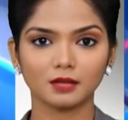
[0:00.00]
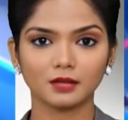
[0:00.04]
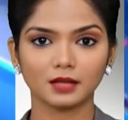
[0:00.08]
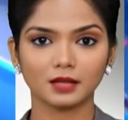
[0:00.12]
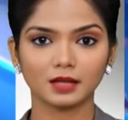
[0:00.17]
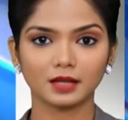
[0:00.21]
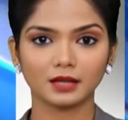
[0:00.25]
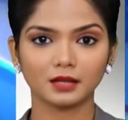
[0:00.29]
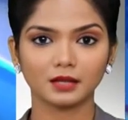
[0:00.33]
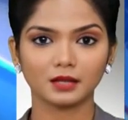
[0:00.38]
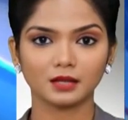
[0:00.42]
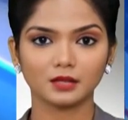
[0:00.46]

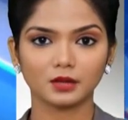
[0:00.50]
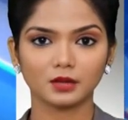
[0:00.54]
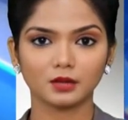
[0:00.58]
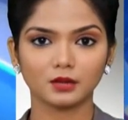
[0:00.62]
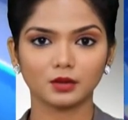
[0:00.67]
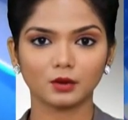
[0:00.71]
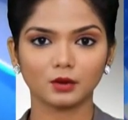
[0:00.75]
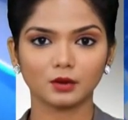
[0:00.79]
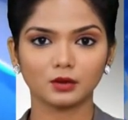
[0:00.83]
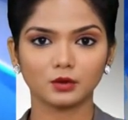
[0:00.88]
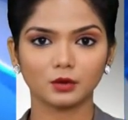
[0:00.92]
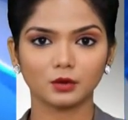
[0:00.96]
The leaders are
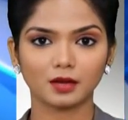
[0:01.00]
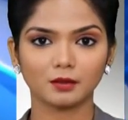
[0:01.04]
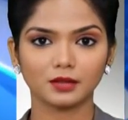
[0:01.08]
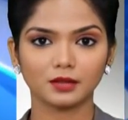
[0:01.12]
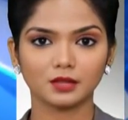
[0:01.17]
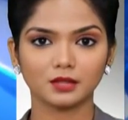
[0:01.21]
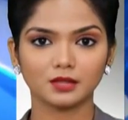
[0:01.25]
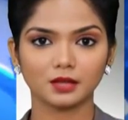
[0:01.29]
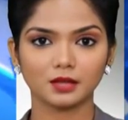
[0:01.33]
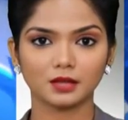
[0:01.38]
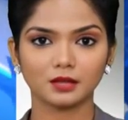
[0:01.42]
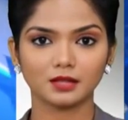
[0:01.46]
thought to have
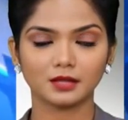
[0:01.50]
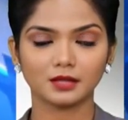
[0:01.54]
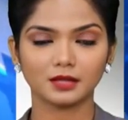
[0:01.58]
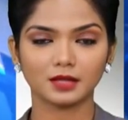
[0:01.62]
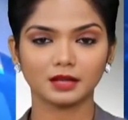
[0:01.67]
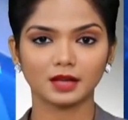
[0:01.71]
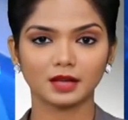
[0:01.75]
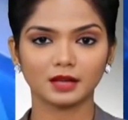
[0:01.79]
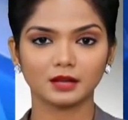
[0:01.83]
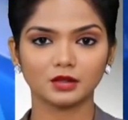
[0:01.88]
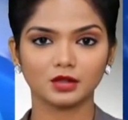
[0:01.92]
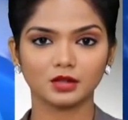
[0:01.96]
discussed
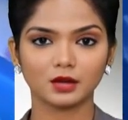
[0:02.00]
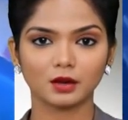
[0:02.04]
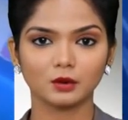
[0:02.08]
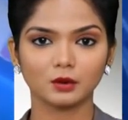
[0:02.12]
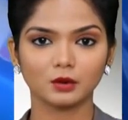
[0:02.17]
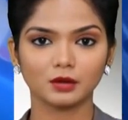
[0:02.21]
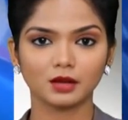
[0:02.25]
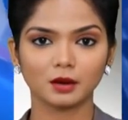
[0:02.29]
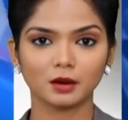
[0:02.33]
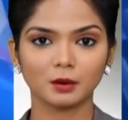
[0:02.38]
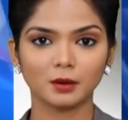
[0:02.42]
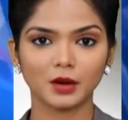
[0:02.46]
the election
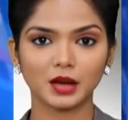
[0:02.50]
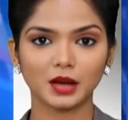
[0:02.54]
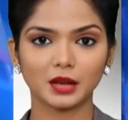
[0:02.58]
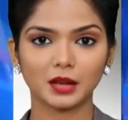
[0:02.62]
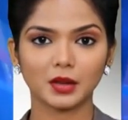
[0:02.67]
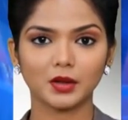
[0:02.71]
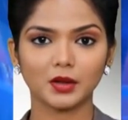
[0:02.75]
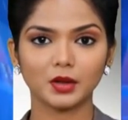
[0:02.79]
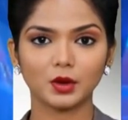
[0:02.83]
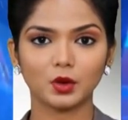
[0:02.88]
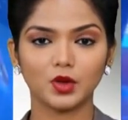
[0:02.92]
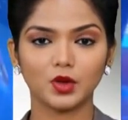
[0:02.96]
outcome and
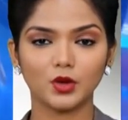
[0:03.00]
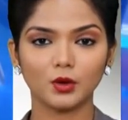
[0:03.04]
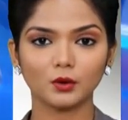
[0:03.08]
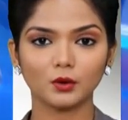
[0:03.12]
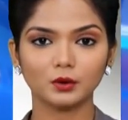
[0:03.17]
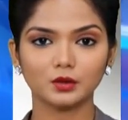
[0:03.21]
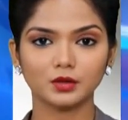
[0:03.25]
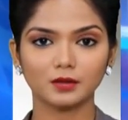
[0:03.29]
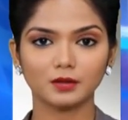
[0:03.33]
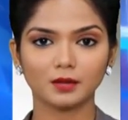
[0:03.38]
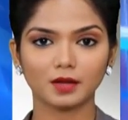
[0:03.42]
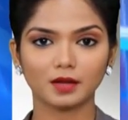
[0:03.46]
the future
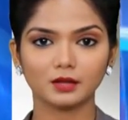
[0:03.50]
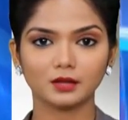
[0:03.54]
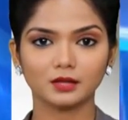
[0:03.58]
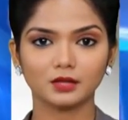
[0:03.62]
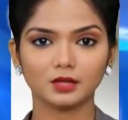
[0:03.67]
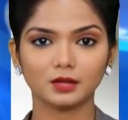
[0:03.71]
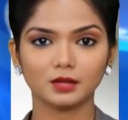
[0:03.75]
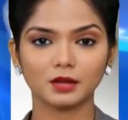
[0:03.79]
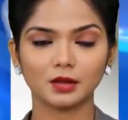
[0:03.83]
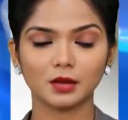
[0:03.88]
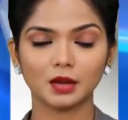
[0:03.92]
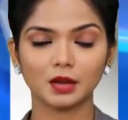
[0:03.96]
course of
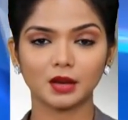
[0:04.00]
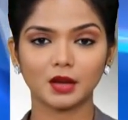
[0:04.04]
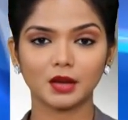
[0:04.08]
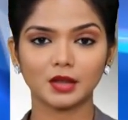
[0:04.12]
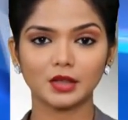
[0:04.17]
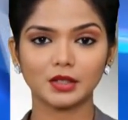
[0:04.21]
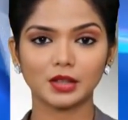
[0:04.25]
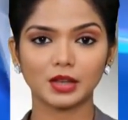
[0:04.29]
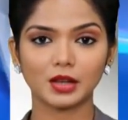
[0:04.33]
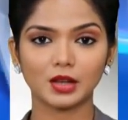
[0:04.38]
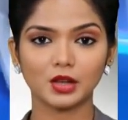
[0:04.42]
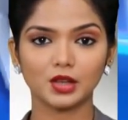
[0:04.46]
action.
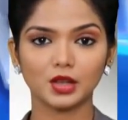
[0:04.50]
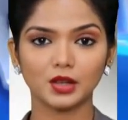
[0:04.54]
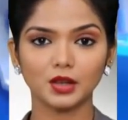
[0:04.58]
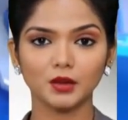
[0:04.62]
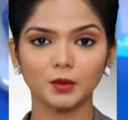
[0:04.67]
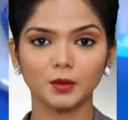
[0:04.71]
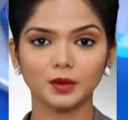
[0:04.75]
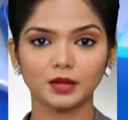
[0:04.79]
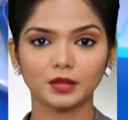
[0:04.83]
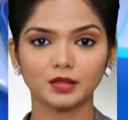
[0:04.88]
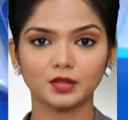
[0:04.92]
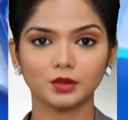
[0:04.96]
State
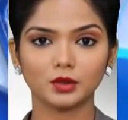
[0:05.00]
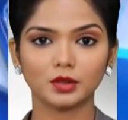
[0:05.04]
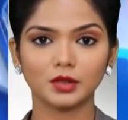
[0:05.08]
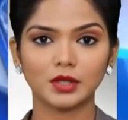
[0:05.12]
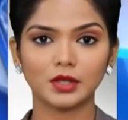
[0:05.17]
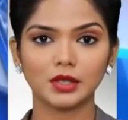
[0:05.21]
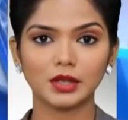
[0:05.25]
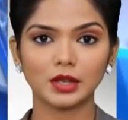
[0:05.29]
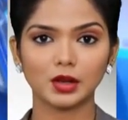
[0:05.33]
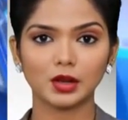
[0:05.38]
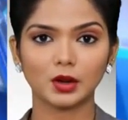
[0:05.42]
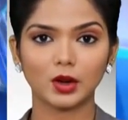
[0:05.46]
chief
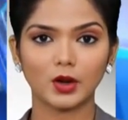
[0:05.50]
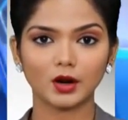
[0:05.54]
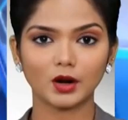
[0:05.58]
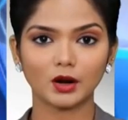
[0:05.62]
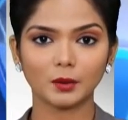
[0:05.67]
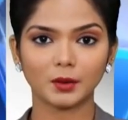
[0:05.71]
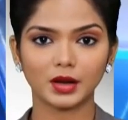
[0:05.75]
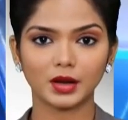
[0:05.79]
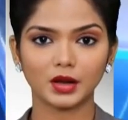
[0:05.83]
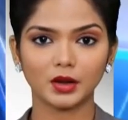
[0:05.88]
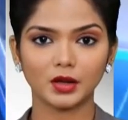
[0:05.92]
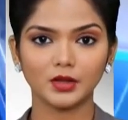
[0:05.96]
ministers, senior
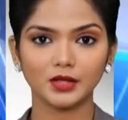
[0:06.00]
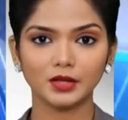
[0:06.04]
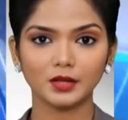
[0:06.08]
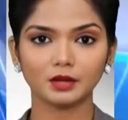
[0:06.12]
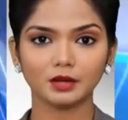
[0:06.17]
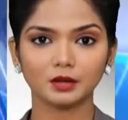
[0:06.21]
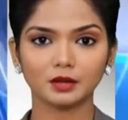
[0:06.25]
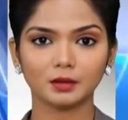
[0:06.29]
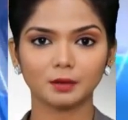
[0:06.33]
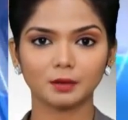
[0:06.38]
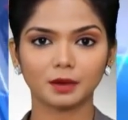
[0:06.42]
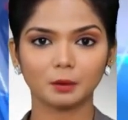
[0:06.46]
lawmakers, and
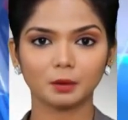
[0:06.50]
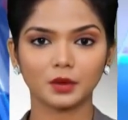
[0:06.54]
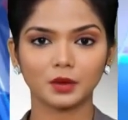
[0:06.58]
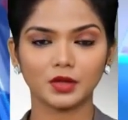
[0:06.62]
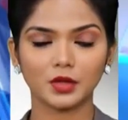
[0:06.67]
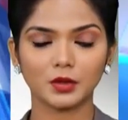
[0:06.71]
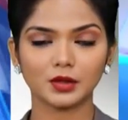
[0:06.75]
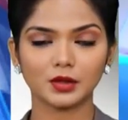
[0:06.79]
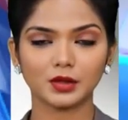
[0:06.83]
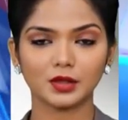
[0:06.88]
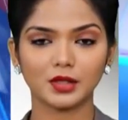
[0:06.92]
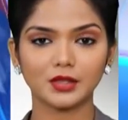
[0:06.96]
other
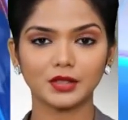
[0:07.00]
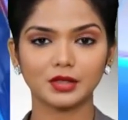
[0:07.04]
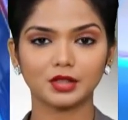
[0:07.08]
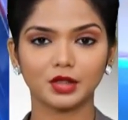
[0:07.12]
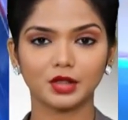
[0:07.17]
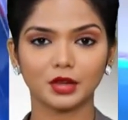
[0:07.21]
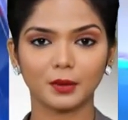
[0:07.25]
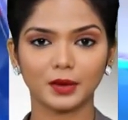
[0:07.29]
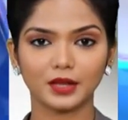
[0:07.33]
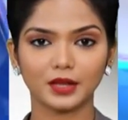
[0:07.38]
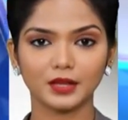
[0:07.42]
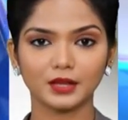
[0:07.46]
members of the
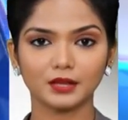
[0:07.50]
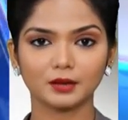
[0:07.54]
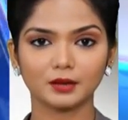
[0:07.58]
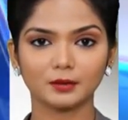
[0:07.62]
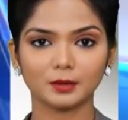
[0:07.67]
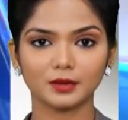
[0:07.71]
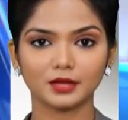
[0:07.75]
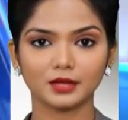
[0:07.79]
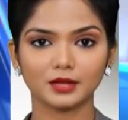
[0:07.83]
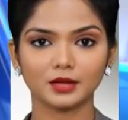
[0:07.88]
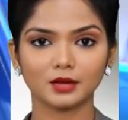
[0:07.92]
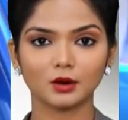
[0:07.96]
decision-making
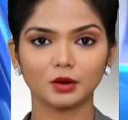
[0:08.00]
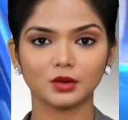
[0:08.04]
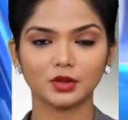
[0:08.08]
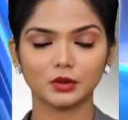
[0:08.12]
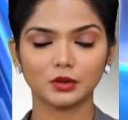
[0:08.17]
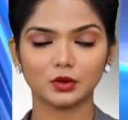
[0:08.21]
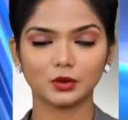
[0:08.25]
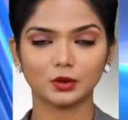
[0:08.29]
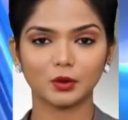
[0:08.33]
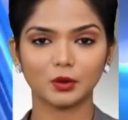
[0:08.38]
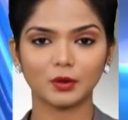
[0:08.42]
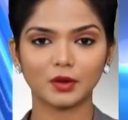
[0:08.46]
committee
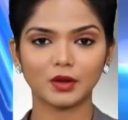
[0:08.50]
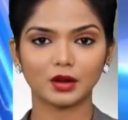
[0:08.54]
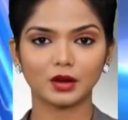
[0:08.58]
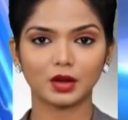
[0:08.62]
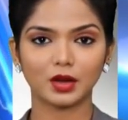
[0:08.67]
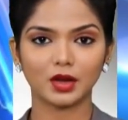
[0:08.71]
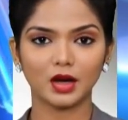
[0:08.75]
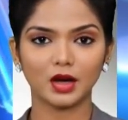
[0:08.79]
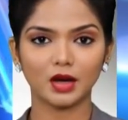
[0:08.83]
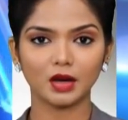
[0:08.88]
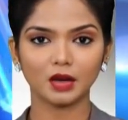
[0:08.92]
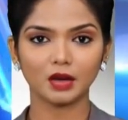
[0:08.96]
also took
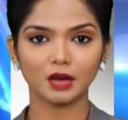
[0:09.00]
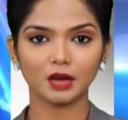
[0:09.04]
part.